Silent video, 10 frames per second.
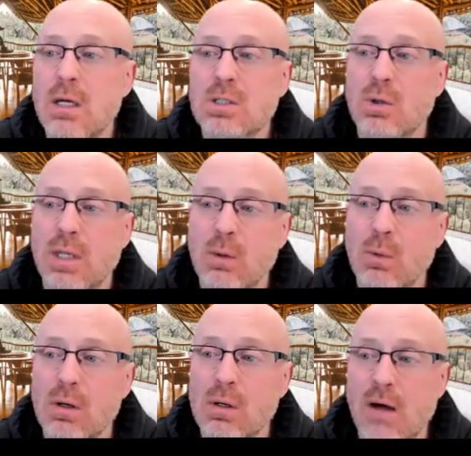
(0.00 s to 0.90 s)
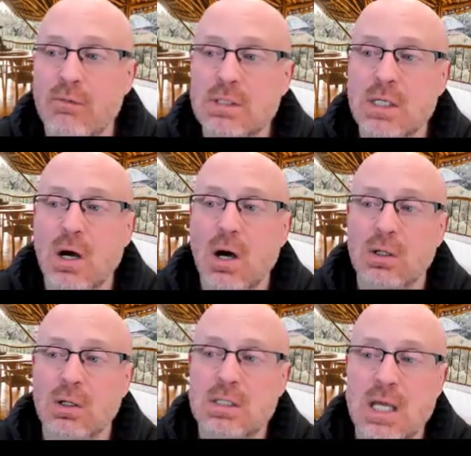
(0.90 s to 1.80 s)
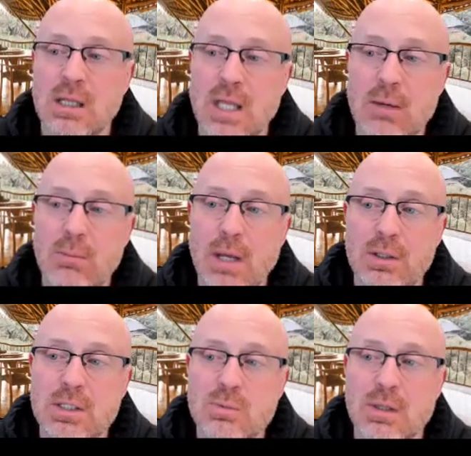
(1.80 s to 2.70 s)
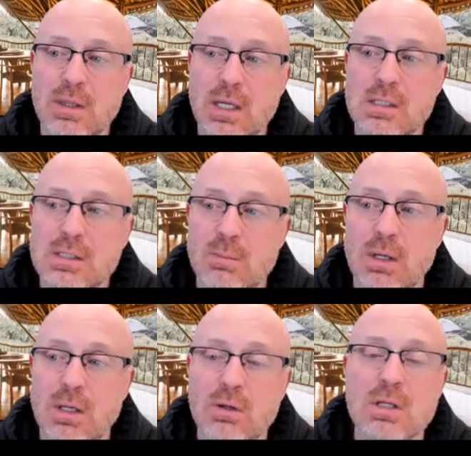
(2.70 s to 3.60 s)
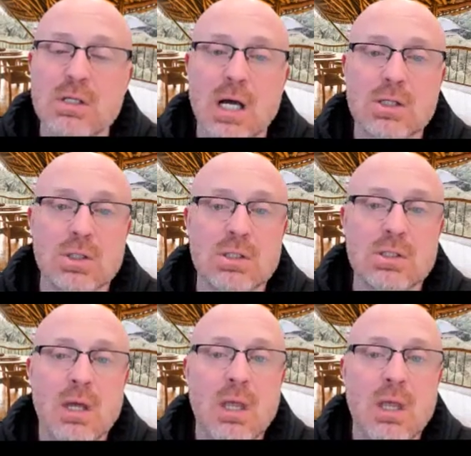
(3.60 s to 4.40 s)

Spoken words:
So they were obviously all going to take late penalties when they submitted their discussions.